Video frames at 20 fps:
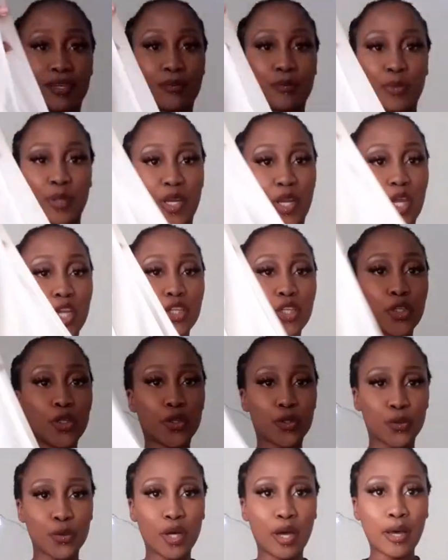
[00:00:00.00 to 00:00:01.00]
But
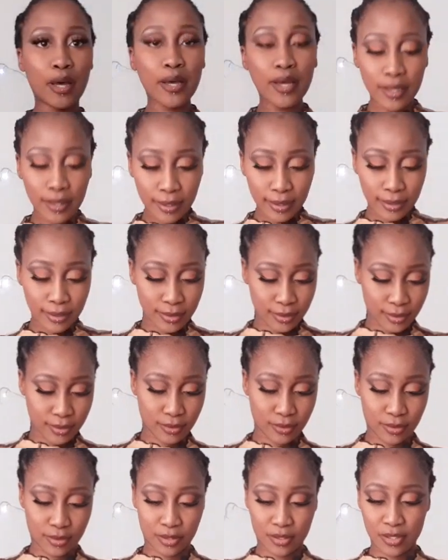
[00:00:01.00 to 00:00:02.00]
anywho,
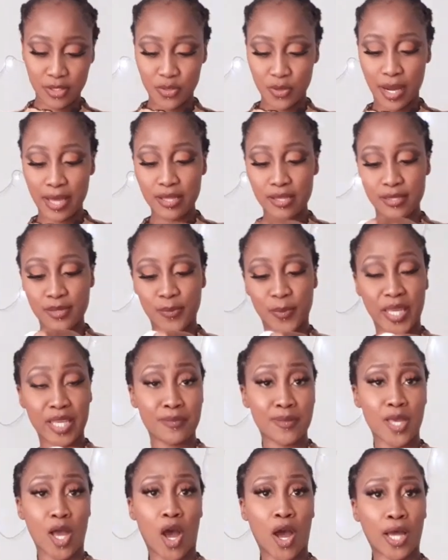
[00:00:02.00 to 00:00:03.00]
let's try this
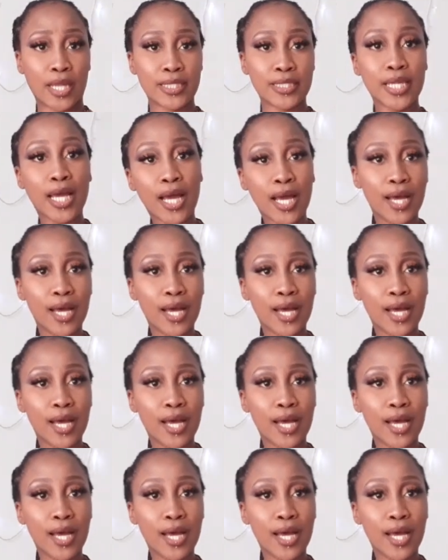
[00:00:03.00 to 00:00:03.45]
baby on.